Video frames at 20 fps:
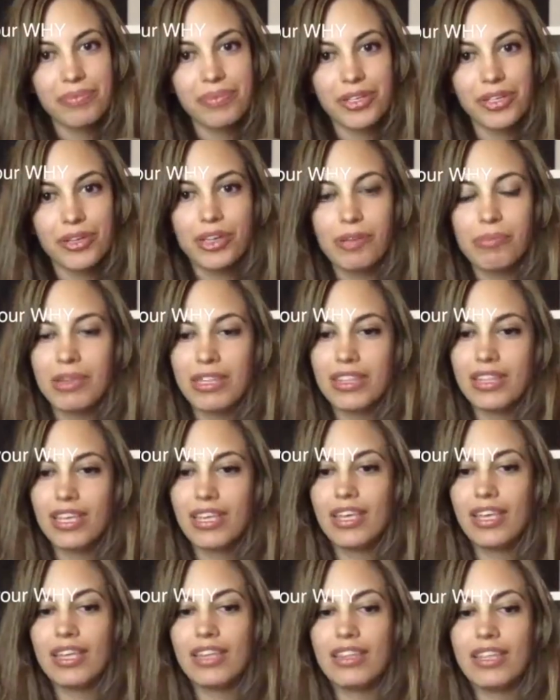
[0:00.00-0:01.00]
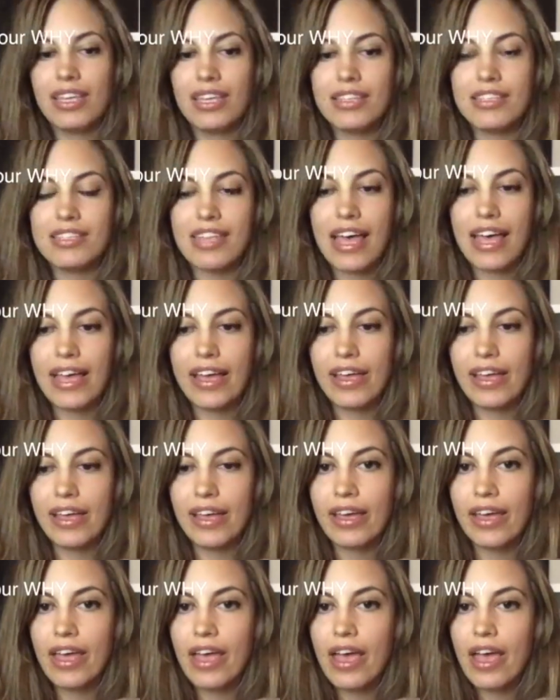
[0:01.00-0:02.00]
You can be thinking things
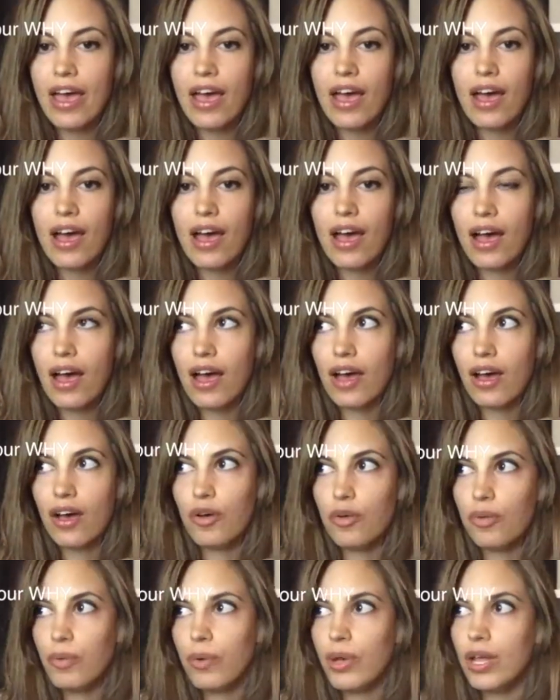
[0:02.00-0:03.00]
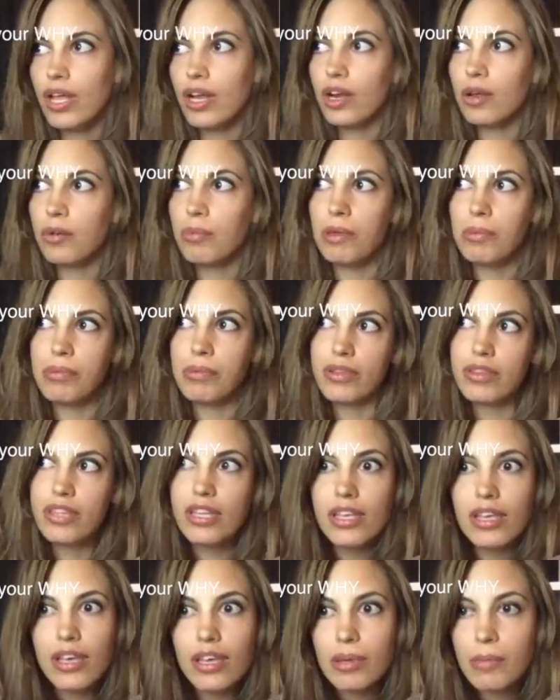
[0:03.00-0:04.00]
like, what are people
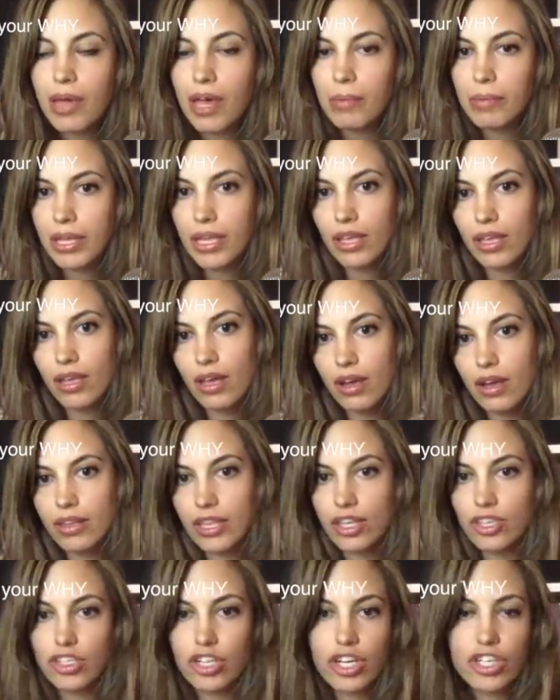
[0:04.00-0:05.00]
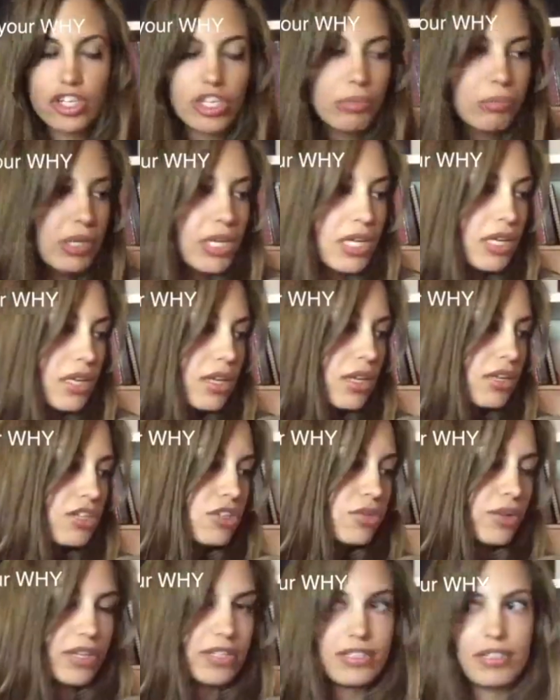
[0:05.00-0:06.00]
thinking about me? Are they judging me?
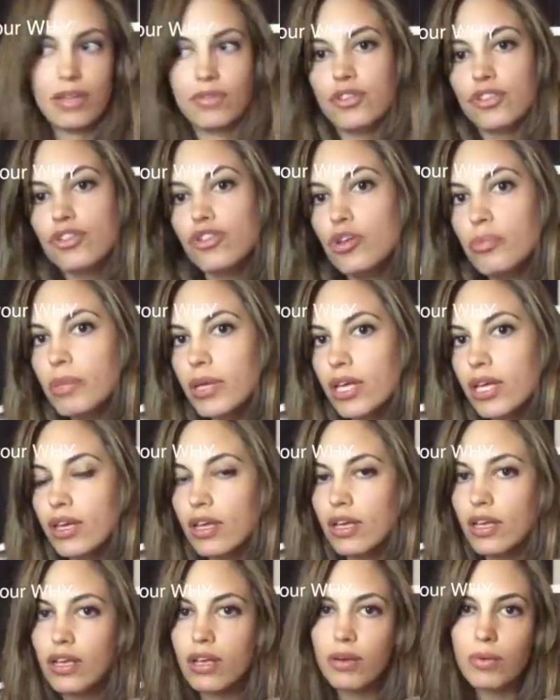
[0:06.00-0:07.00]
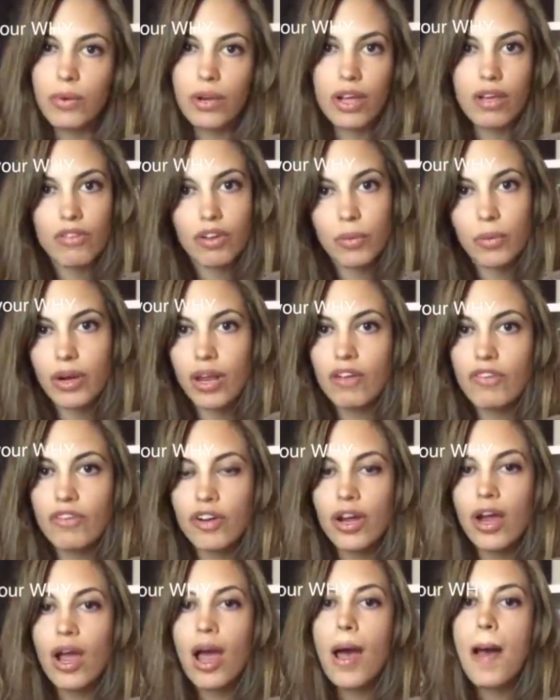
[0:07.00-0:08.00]
Do I sound stupid?
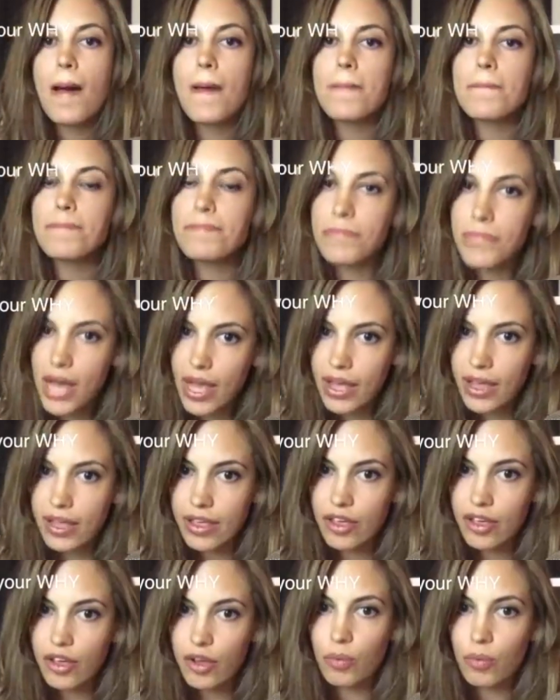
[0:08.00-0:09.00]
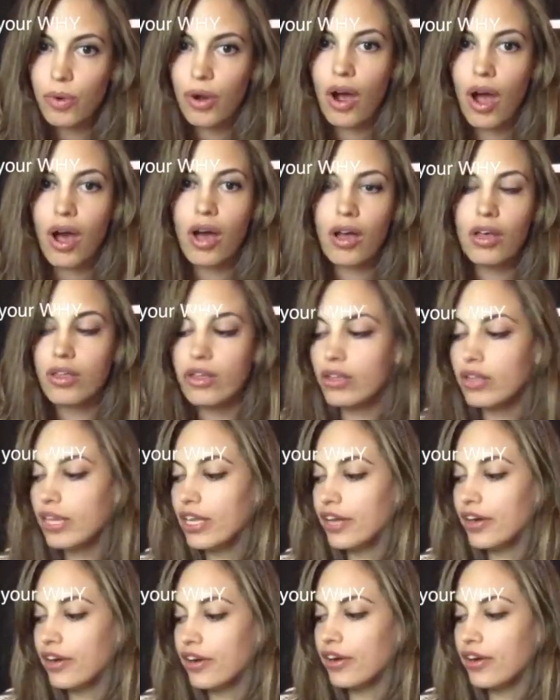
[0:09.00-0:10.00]
Whatever. But we're all
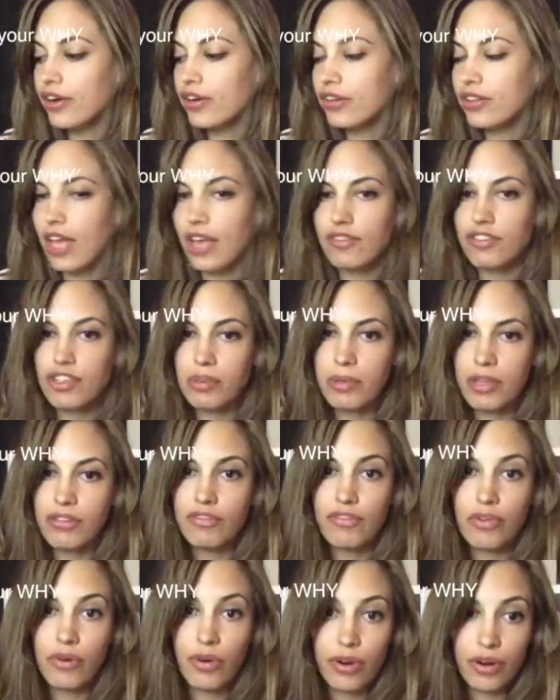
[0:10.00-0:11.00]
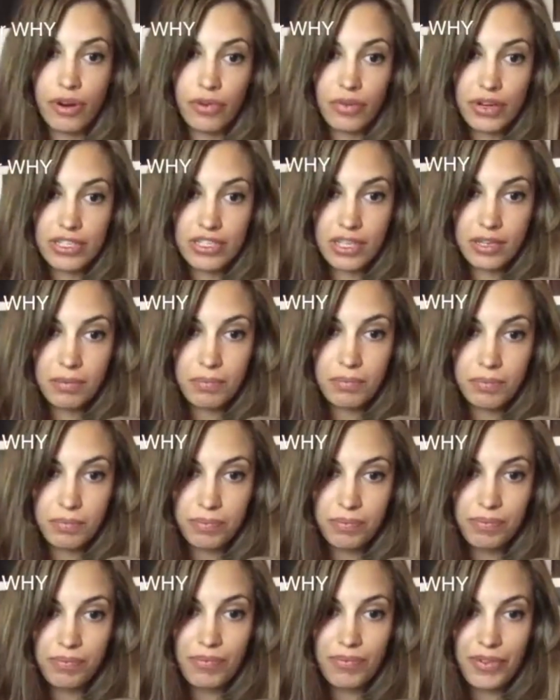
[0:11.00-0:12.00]
here live streaming for a reason,
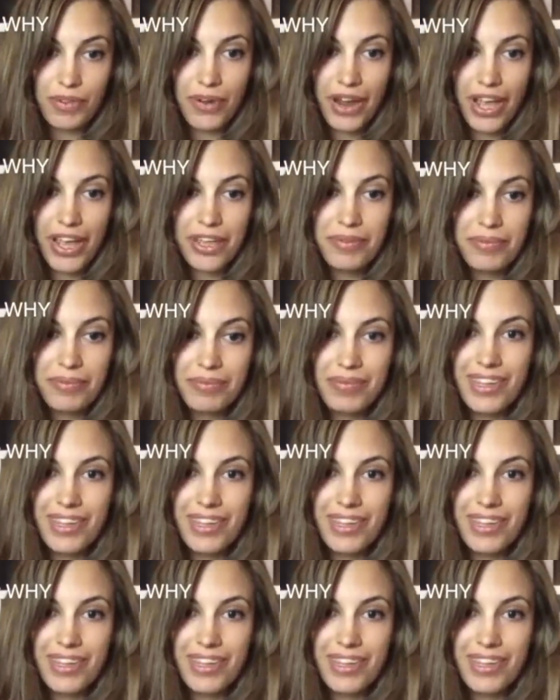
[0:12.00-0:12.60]
right?